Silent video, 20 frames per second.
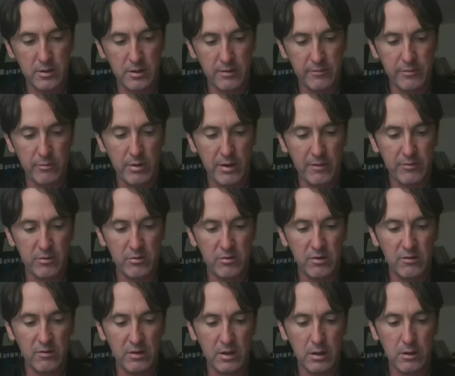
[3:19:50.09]
of the
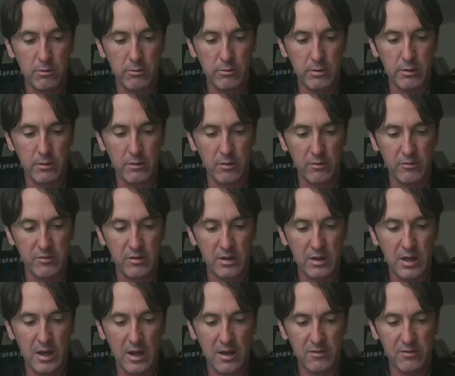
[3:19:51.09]
refugees, including those in
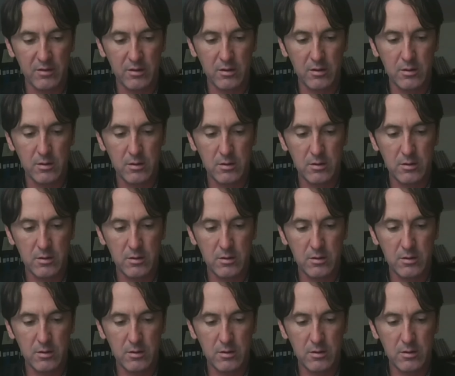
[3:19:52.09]
Gaza.